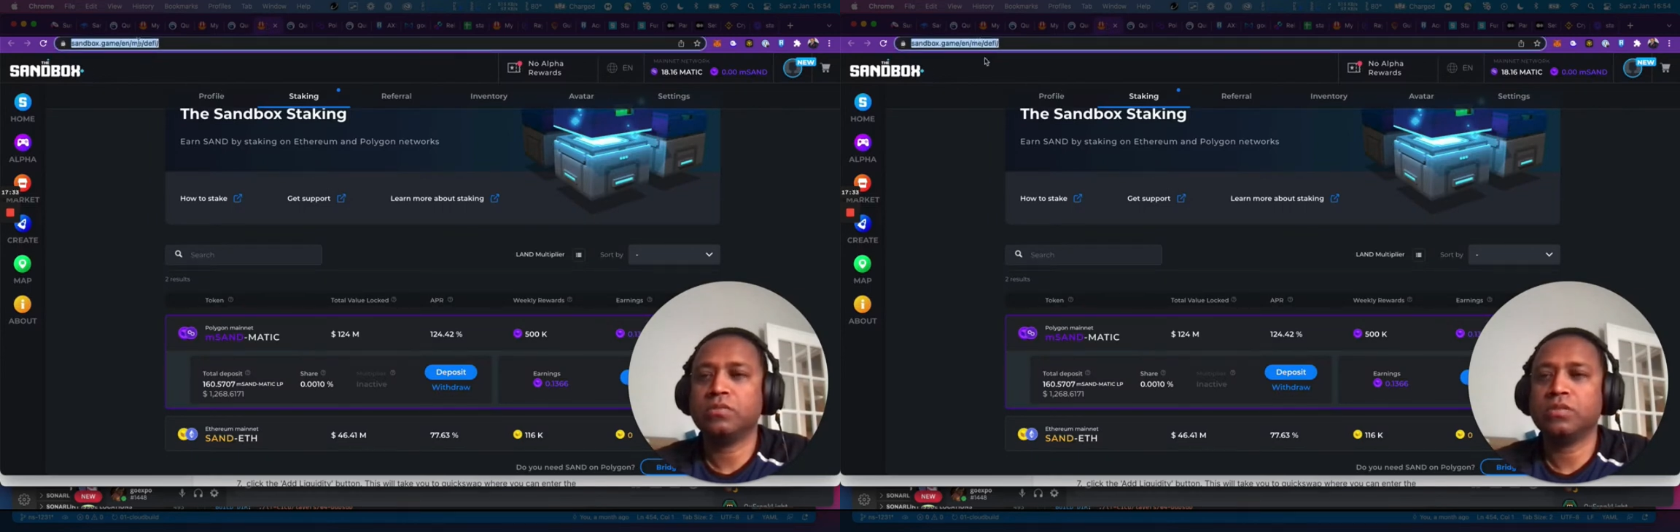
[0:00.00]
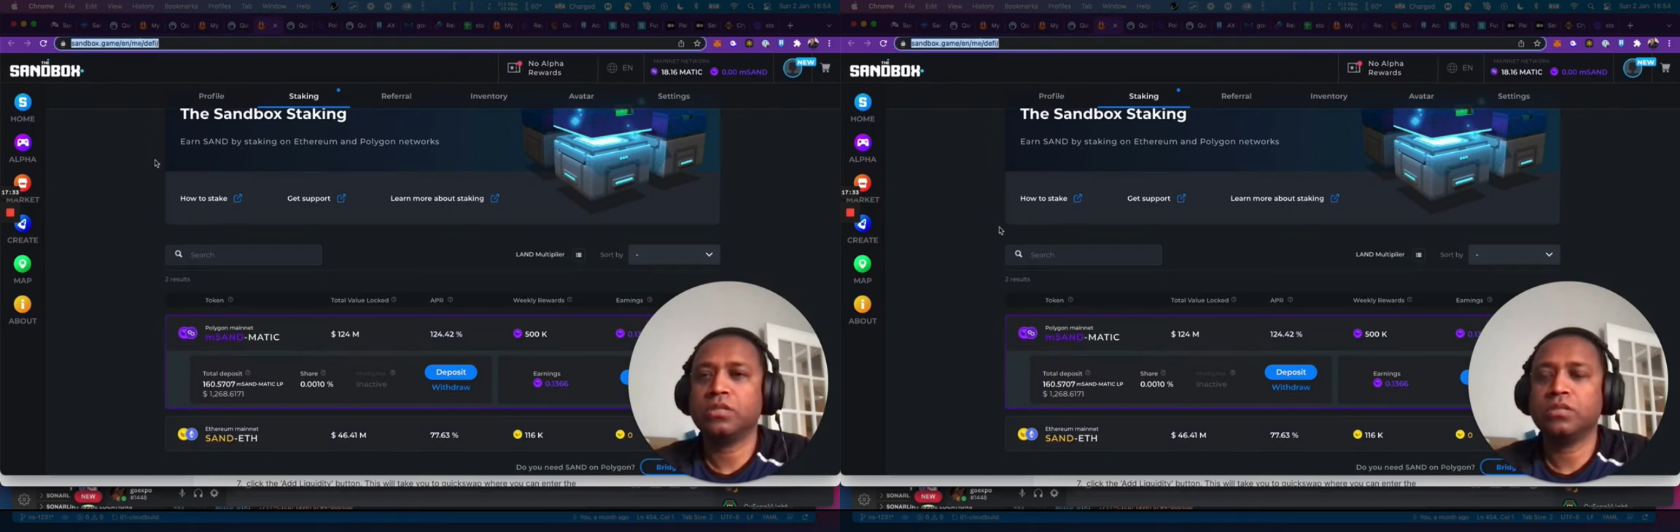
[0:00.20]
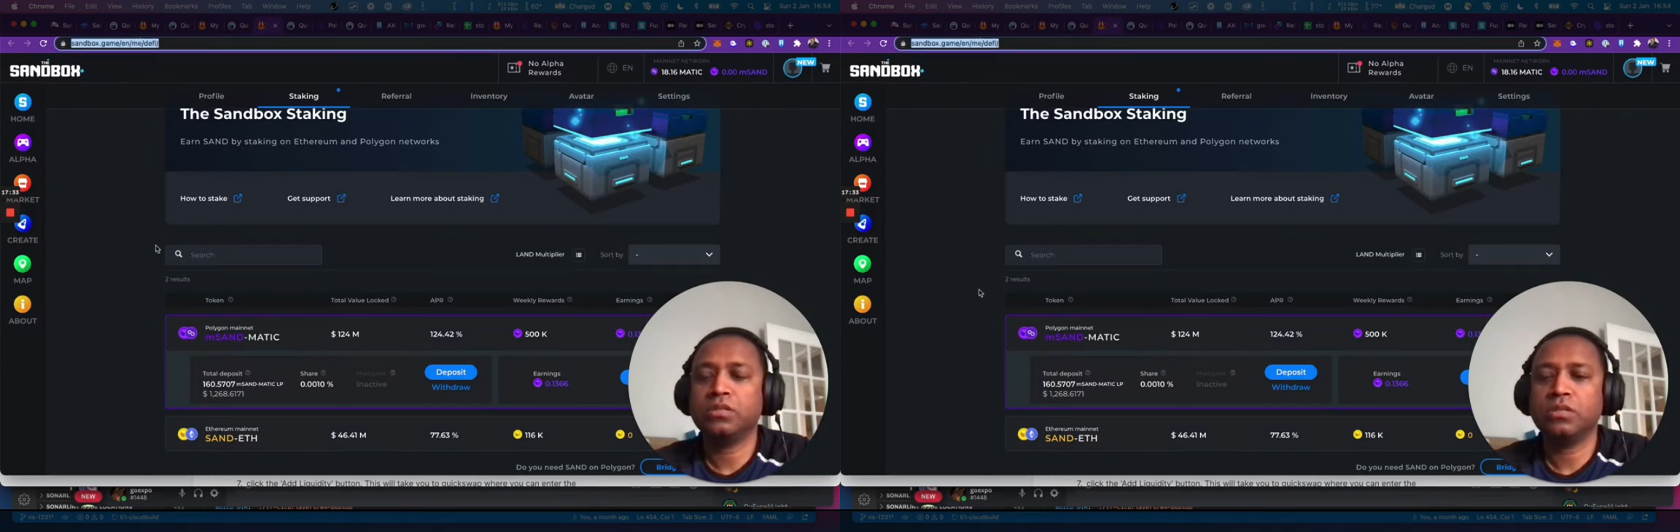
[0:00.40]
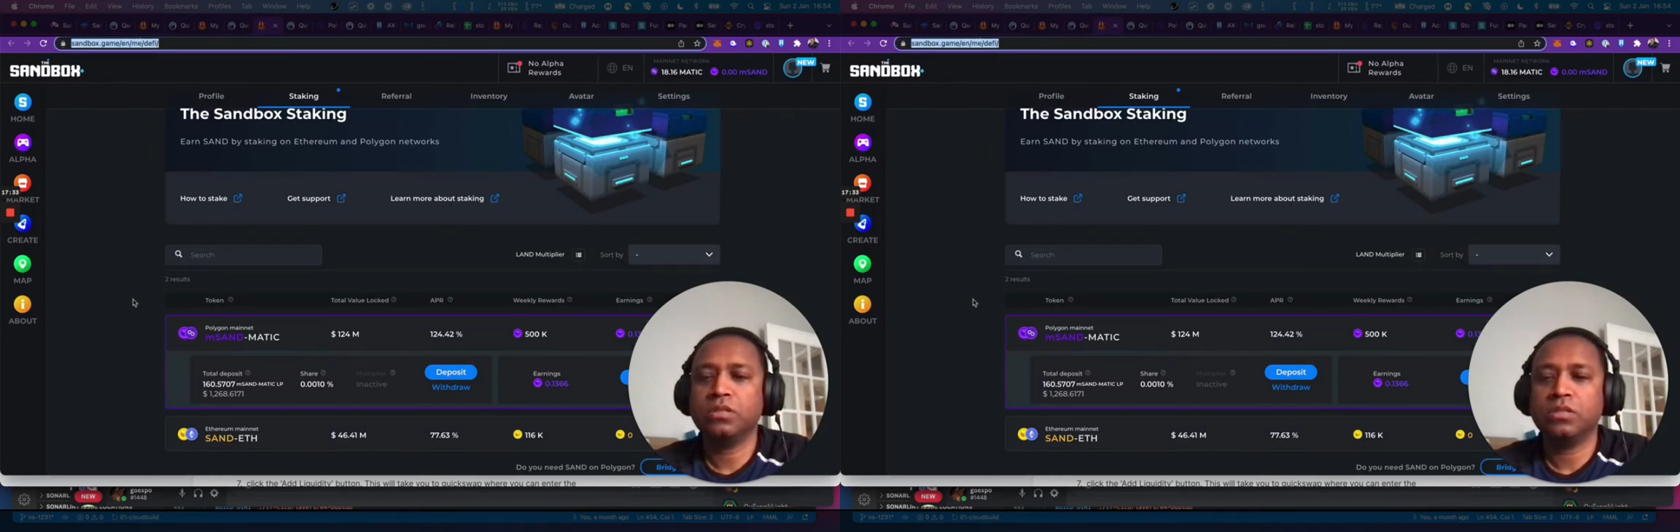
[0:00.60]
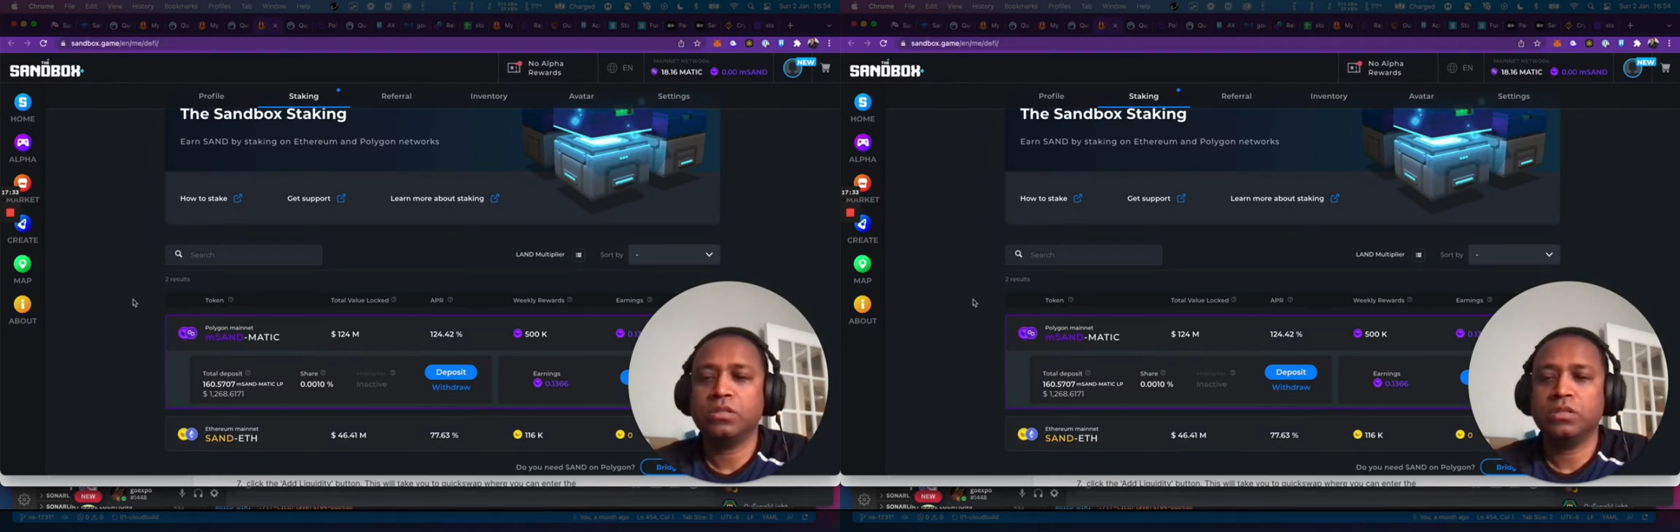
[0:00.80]
Okay,
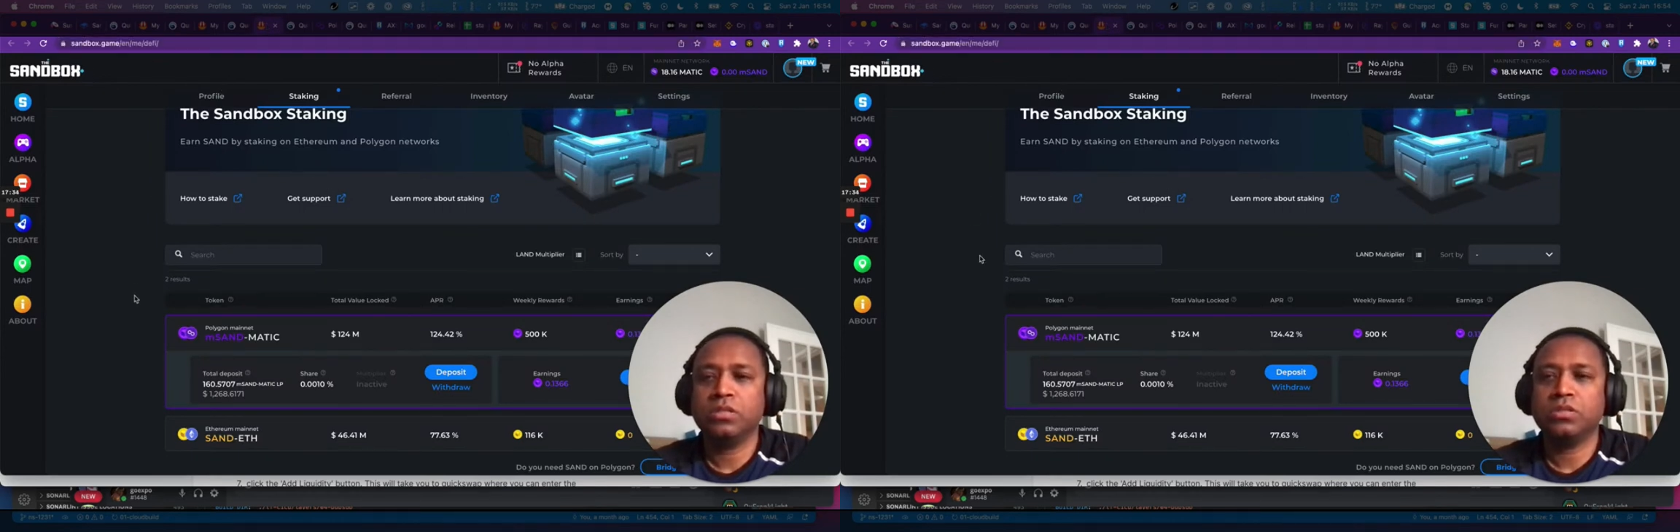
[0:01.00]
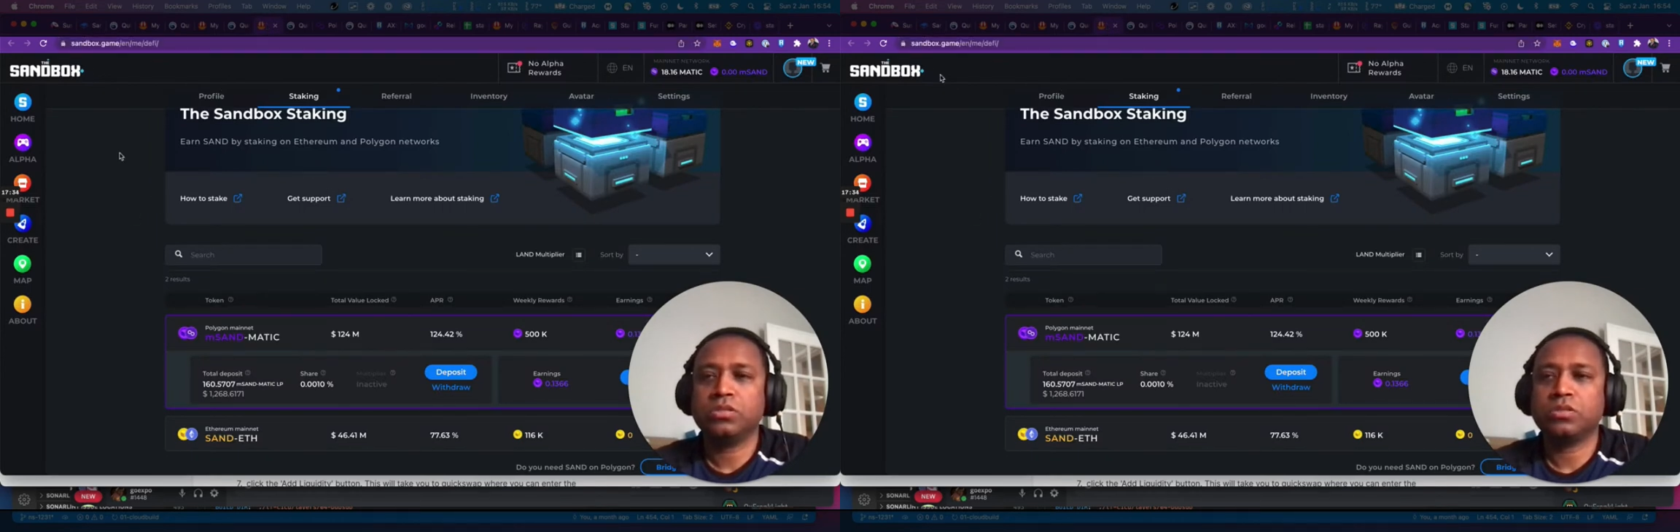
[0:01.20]
so